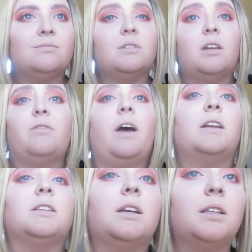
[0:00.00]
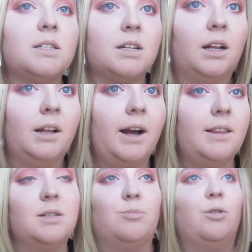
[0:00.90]
In fact, like, let's not lie,
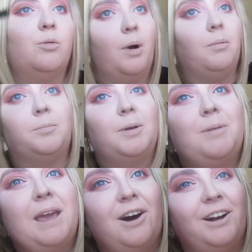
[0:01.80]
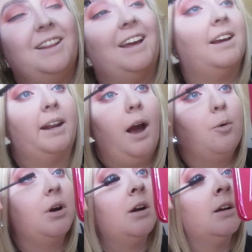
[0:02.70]
this wig will probably be on in like an
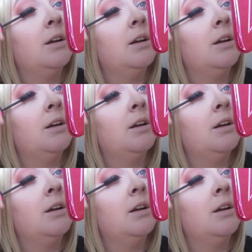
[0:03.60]
hour.